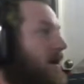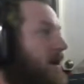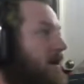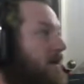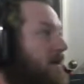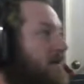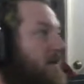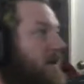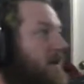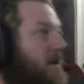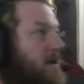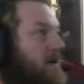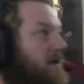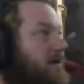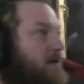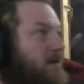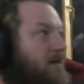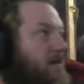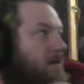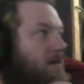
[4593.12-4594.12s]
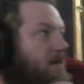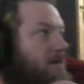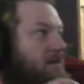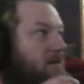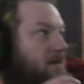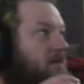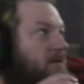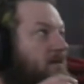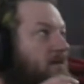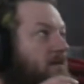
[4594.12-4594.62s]
And
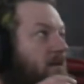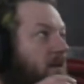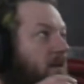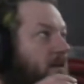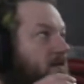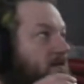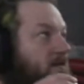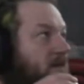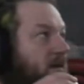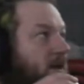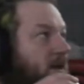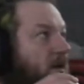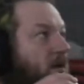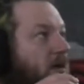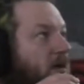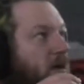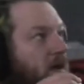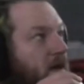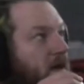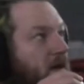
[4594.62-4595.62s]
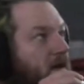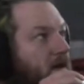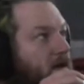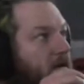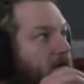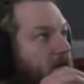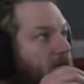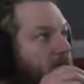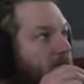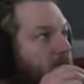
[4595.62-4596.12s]
then I was like,
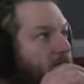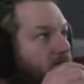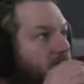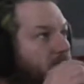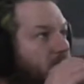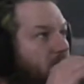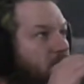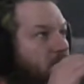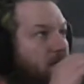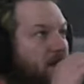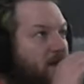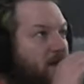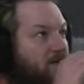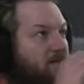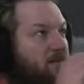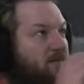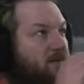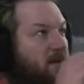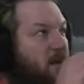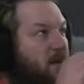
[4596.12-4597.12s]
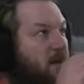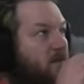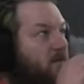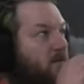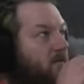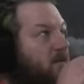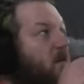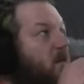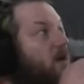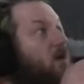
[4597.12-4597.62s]
okay, I'll cancel it now.
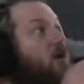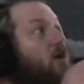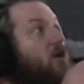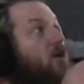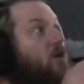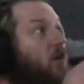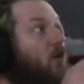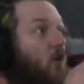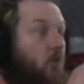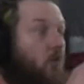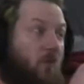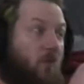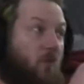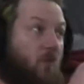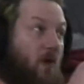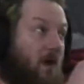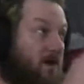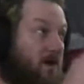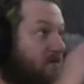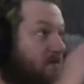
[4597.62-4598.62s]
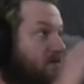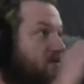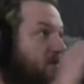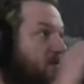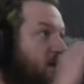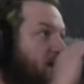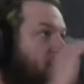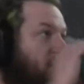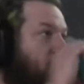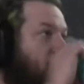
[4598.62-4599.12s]
Nope,
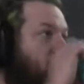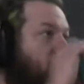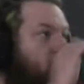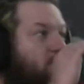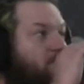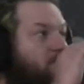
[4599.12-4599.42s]
WandaVision came out.